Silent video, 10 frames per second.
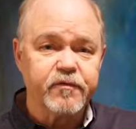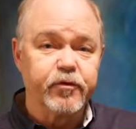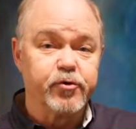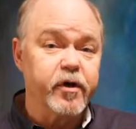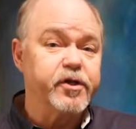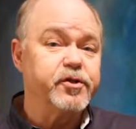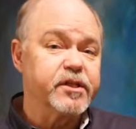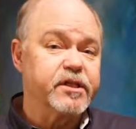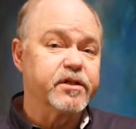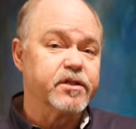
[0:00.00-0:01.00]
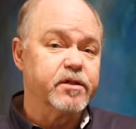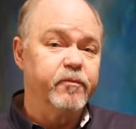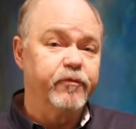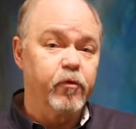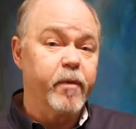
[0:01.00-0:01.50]
filtration
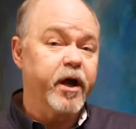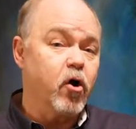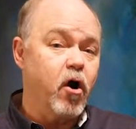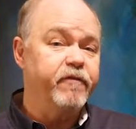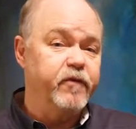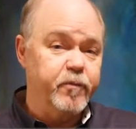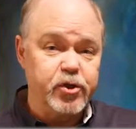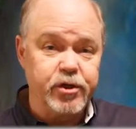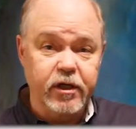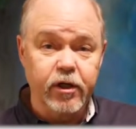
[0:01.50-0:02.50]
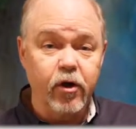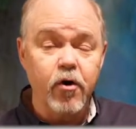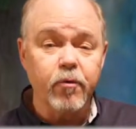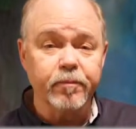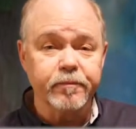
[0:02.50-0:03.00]
system for my coffee machine at
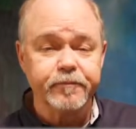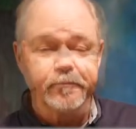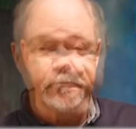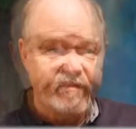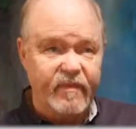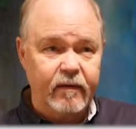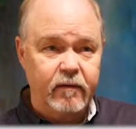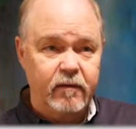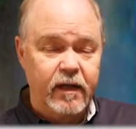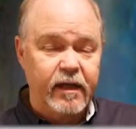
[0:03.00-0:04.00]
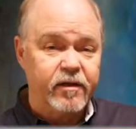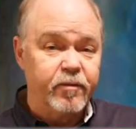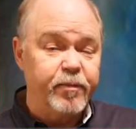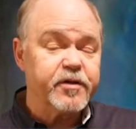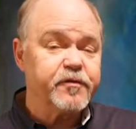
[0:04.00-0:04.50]
home? The
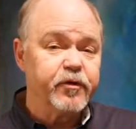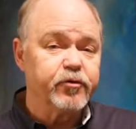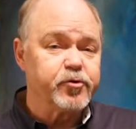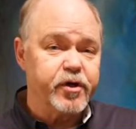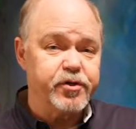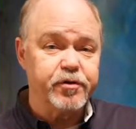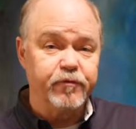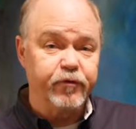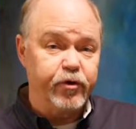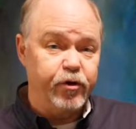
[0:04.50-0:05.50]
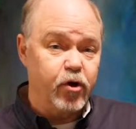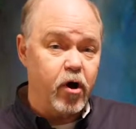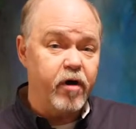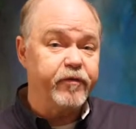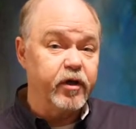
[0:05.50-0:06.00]
best filtration for your
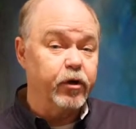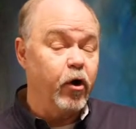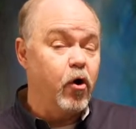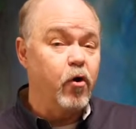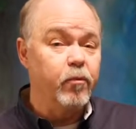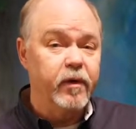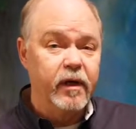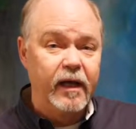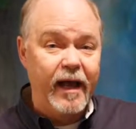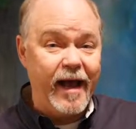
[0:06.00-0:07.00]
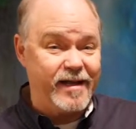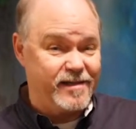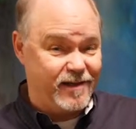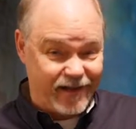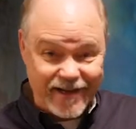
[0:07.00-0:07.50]
coffee at home
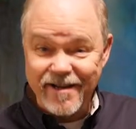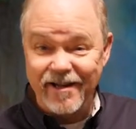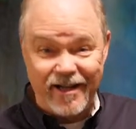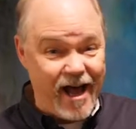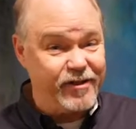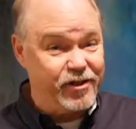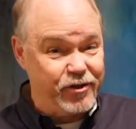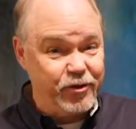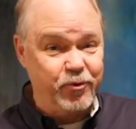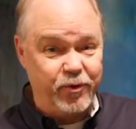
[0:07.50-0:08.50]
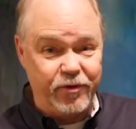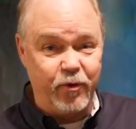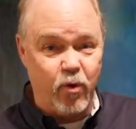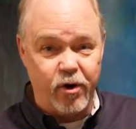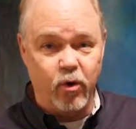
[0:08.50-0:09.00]
has, again, a lot to do with the
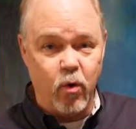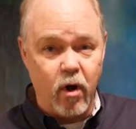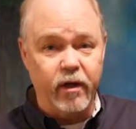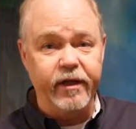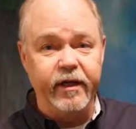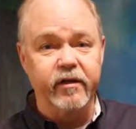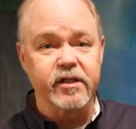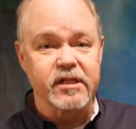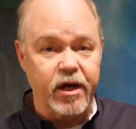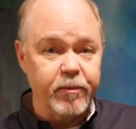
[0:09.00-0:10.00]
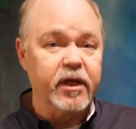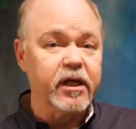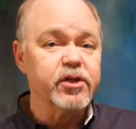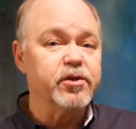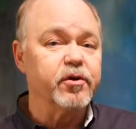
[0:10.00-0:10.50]
water quality that's coming
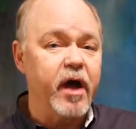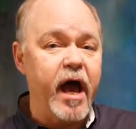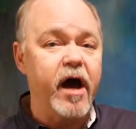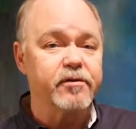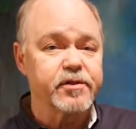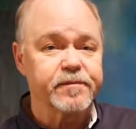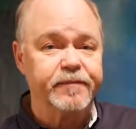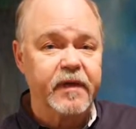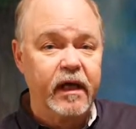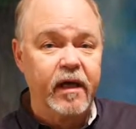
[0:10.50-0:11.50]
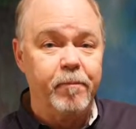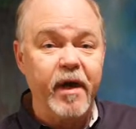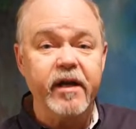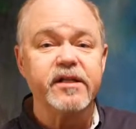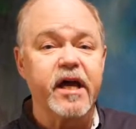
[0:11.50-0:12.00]
into your house.
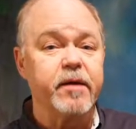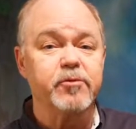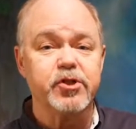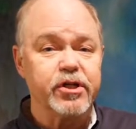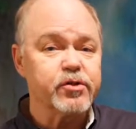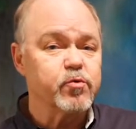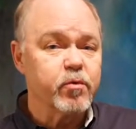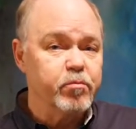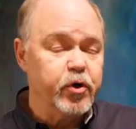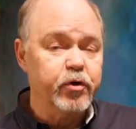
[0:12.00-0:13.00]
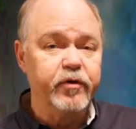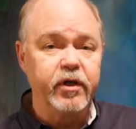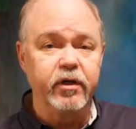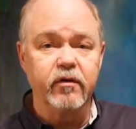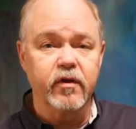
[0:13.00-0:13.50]
Many times, just
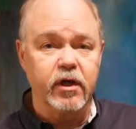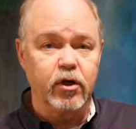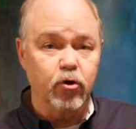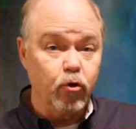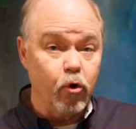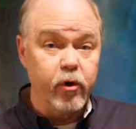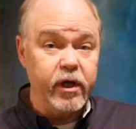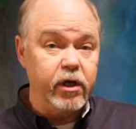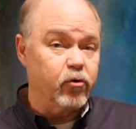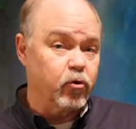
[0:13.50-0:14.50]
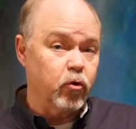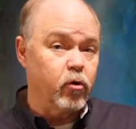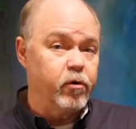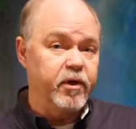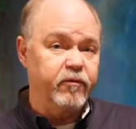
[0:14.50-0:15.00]
removing the chlorine or
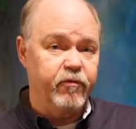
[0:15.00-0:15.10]
chloramine